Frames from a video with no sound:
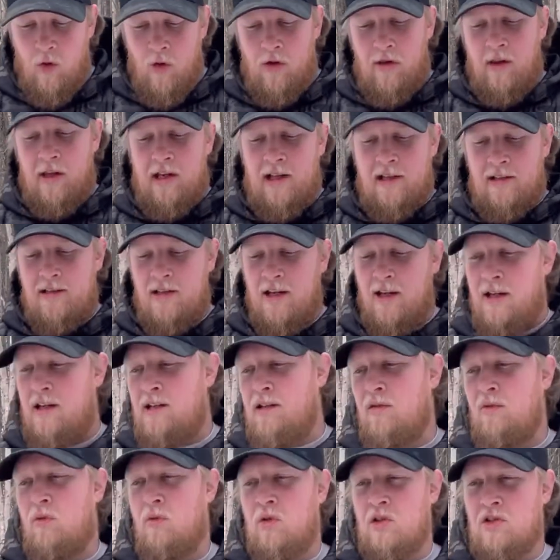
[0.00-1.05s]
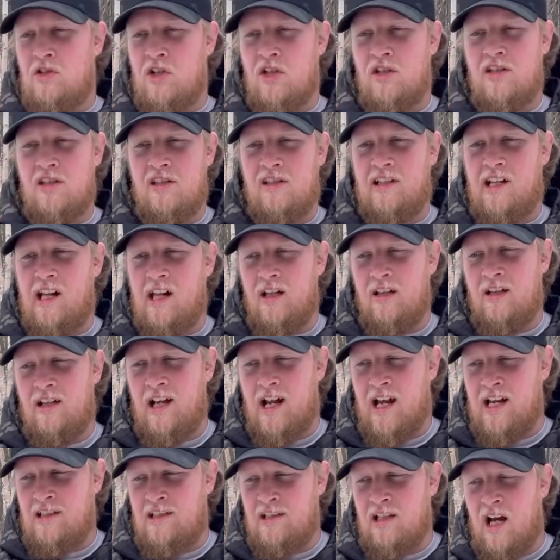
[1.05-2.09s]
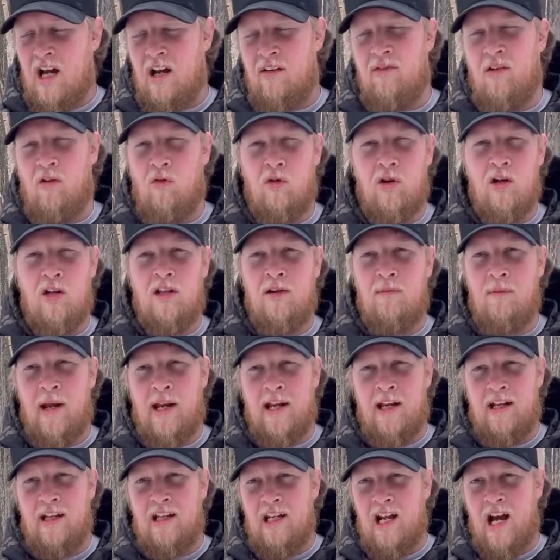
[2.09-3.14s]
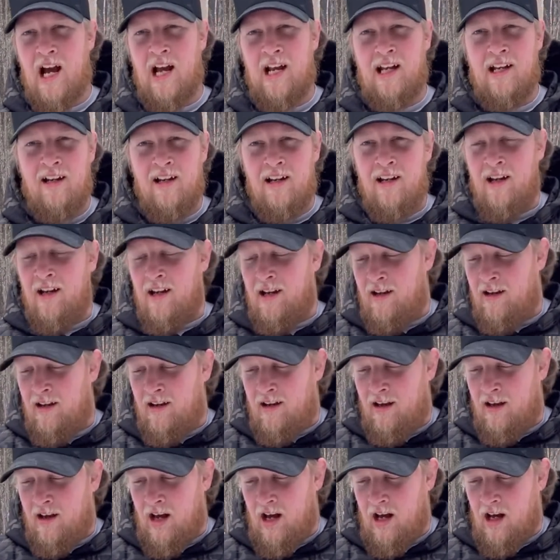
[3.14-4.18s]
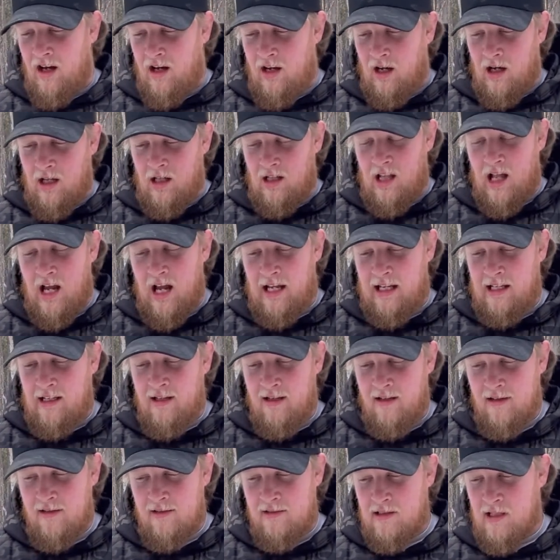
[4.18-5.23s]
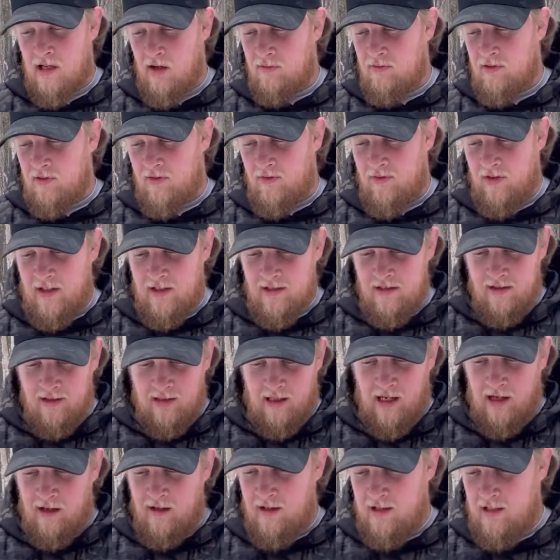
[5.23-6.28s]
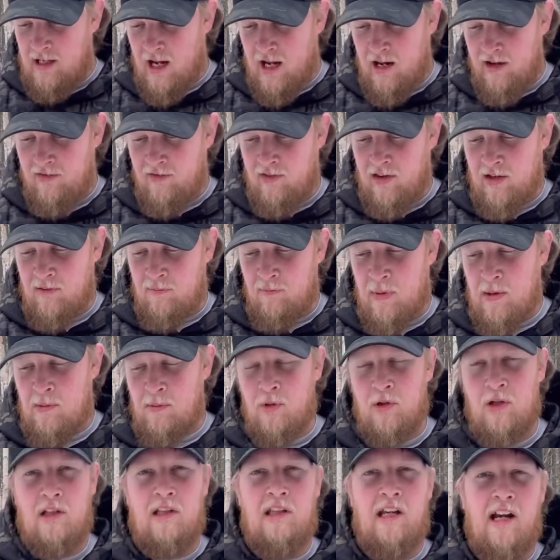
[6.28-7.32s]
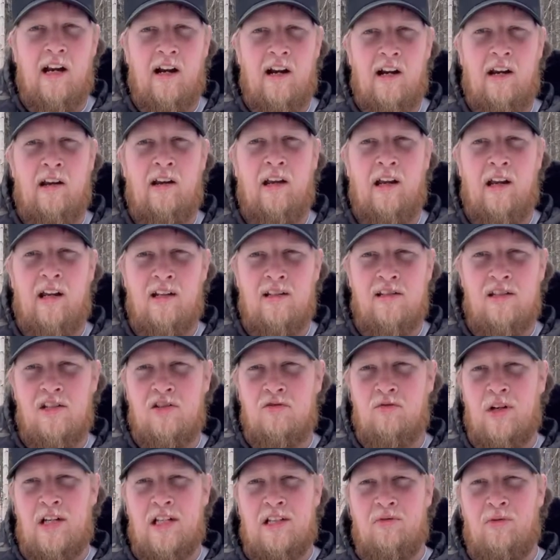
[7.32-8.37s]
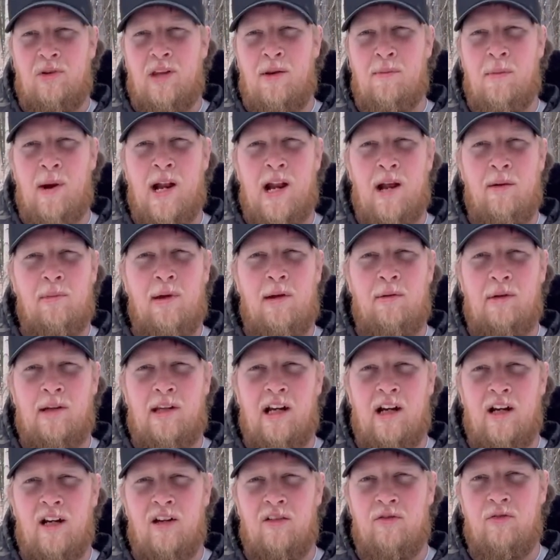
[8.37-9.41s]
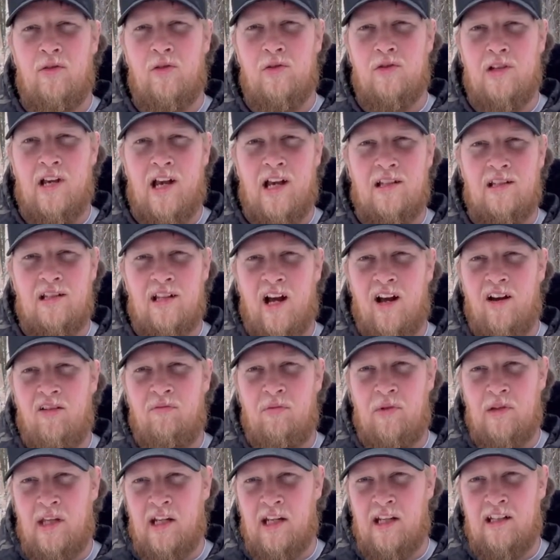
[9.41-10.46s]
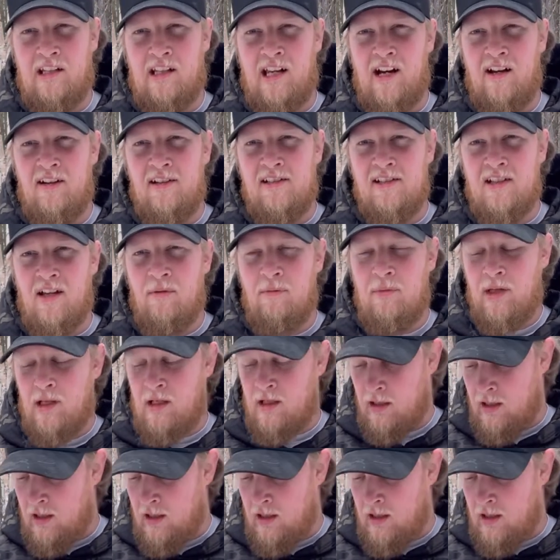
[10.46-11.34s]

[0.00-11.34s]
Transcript: this was just a skeletonized knife. I wanted to make a light self-defense carry knife that people could carry in a situation where they might not be able to carry a full-size knife, but they could carry something.